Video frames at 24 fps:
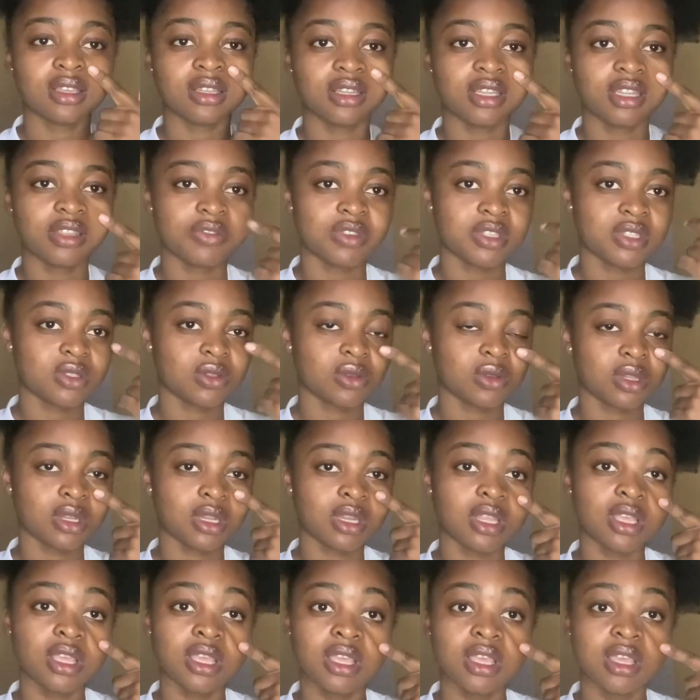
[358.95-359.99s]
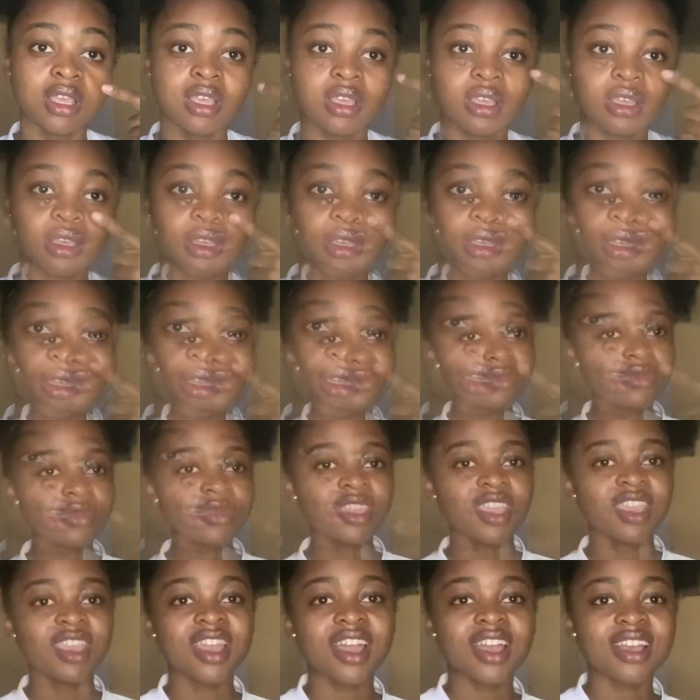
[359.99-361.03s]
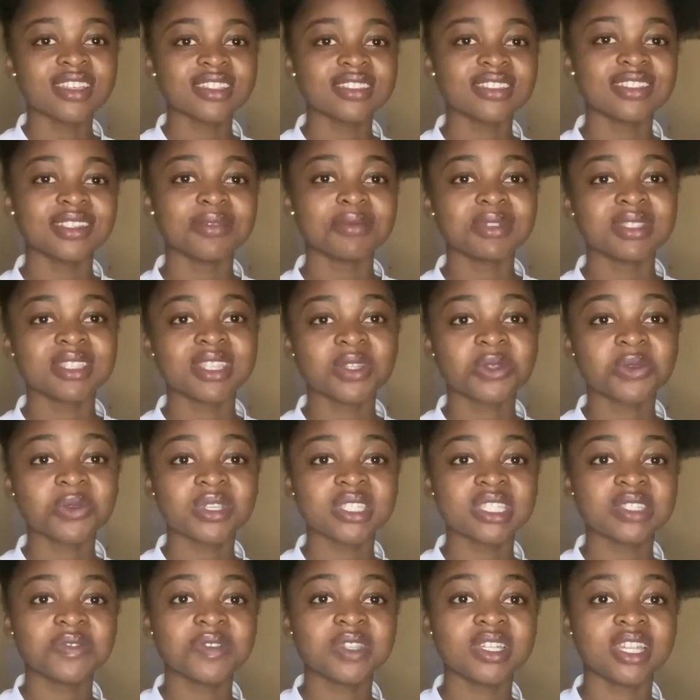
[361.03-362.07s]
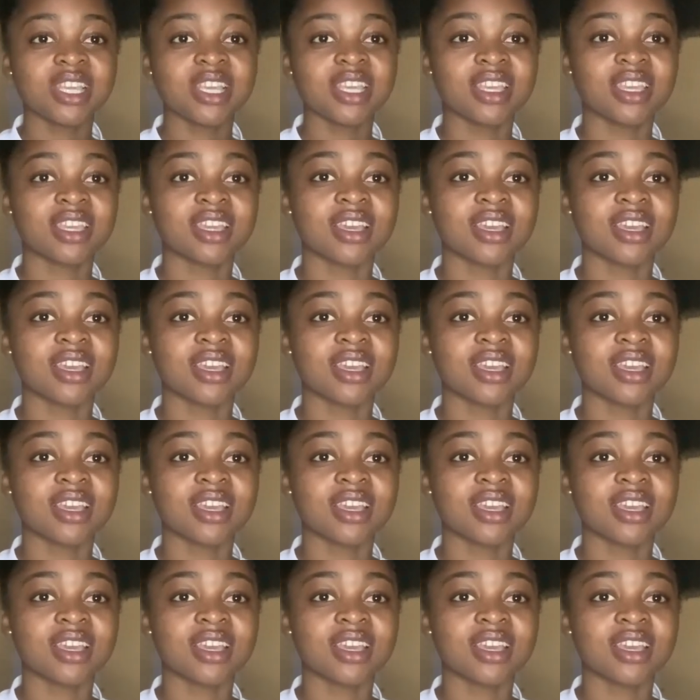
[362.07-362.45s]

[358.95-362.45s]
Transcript: Livingstone. Yeah, semester two is been like